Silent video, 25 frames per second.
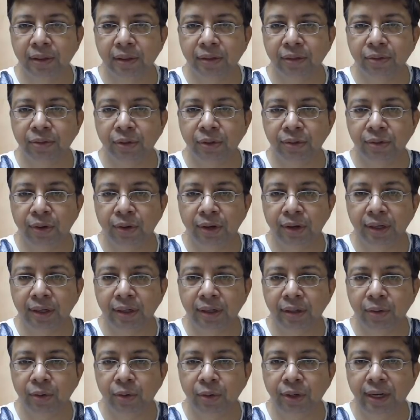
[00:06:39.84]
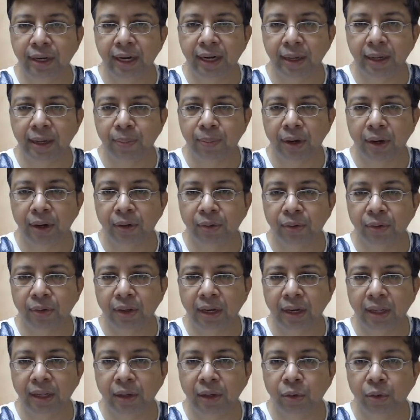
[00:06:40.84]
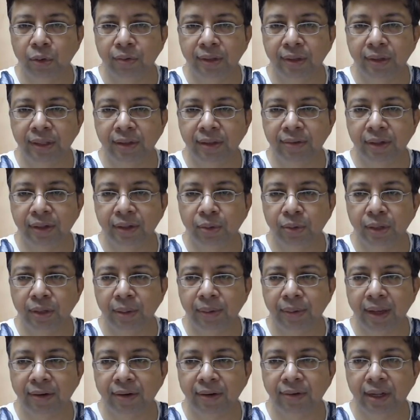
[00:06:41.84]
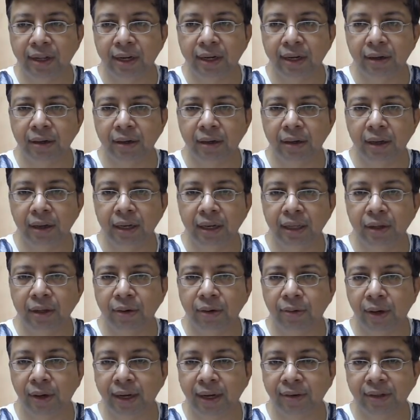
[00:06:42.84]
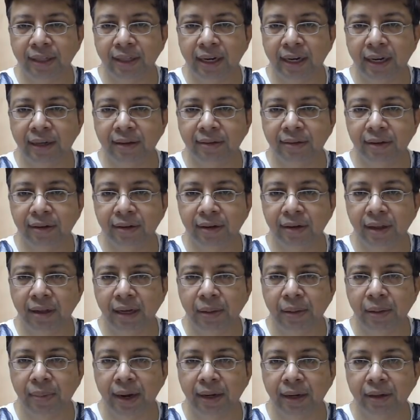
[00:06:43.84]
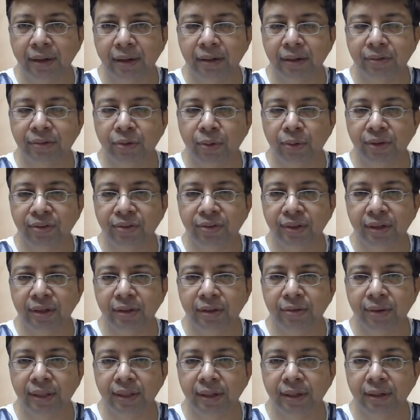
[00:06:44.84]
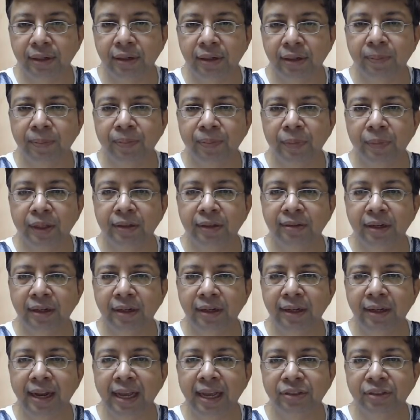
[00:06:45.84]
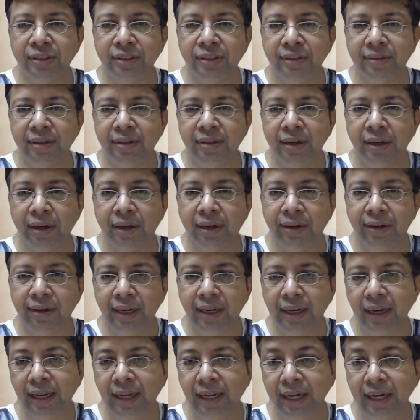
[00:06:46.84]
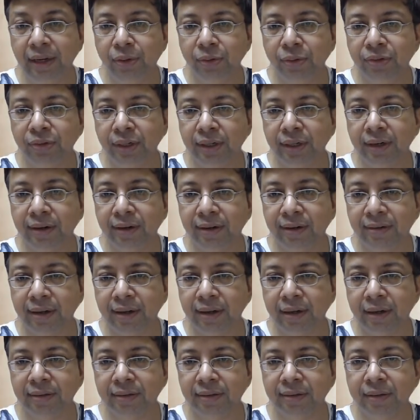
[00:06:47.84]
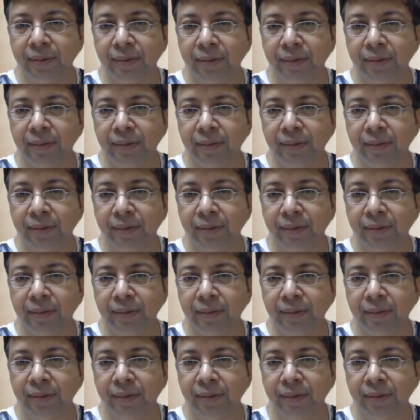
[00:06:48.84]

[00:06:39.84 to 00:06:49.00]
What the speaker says: it's not a good data point to really go with, even though they may have done it early or whatever. That doesn't really matter. Its question is whether certain actions lead to certain results.